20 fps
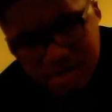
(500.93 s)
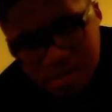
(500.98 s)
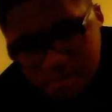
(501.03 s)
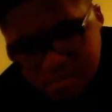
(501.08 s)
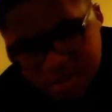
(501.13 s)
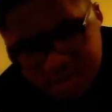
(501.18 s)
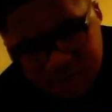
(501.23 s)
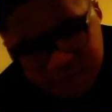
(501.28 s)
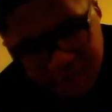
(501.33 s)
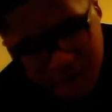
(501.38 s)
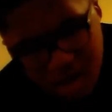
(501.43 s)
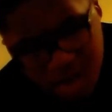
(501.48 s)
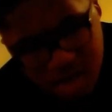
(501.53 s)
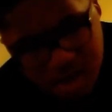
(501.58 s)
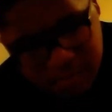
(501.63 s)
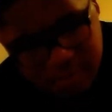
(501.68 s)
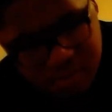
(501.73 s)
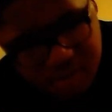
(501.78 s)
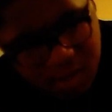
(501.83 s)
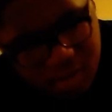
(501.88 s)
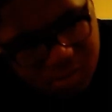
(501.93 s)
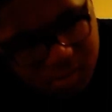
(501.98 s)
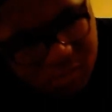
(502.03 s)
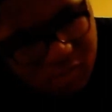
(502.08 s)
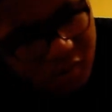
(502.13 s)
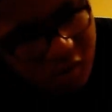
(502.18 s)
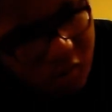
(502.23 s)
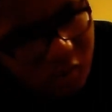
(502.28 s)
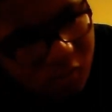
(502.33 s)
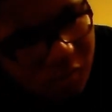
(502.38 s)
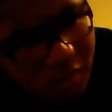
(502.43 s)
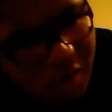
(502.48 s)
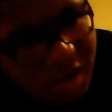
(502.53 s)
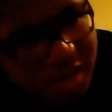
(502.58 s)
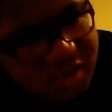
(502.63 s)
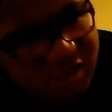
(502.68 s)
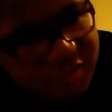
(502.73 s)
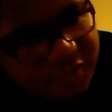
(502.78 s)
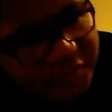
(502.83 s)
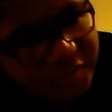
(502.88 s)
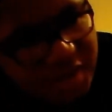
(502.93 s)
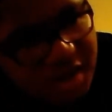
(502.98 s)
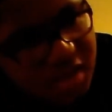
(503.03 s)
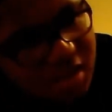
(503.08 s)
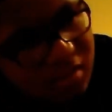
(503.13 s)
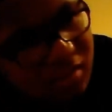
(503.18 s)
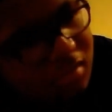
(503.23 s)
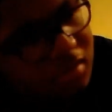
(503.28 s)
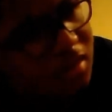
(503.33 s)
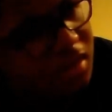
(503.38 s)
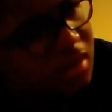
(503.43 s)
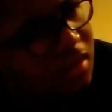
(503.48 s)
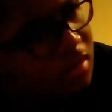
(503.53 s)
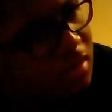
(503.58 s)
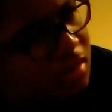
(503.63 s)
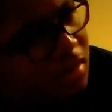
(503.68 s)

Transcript: Zim is fine, but then you go and watch freaking